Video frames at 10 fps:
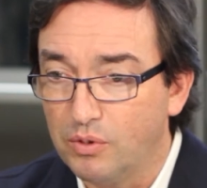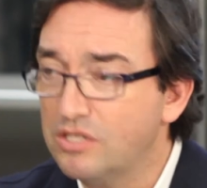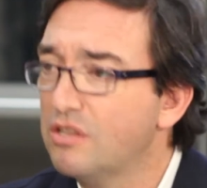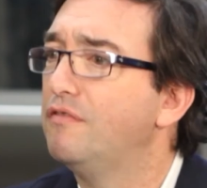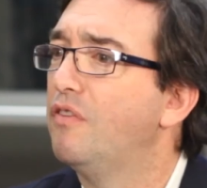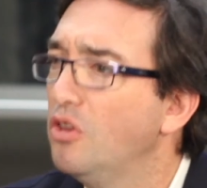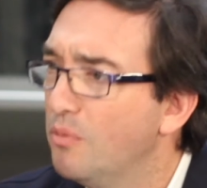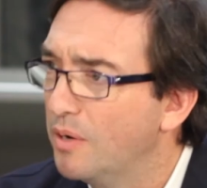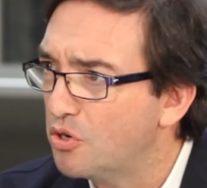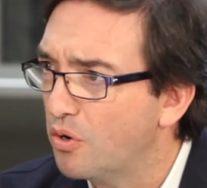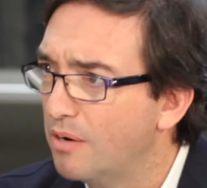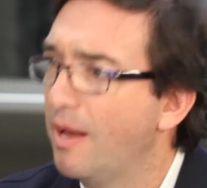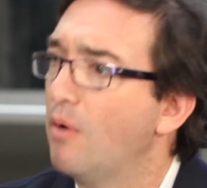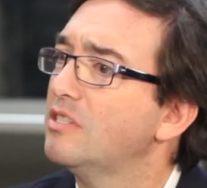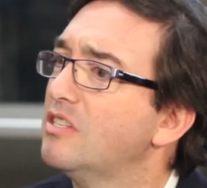what's the volume we're talking
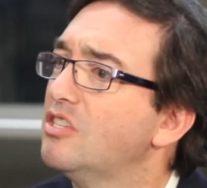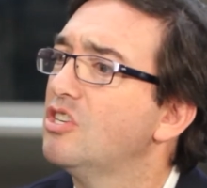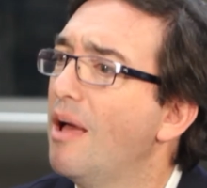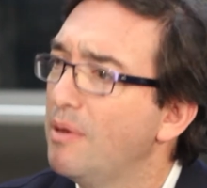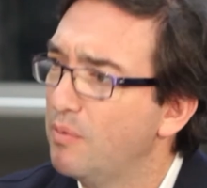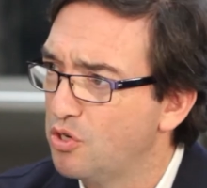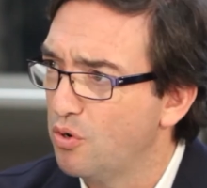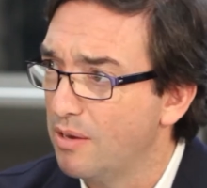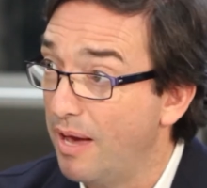about? What's the timing we're talking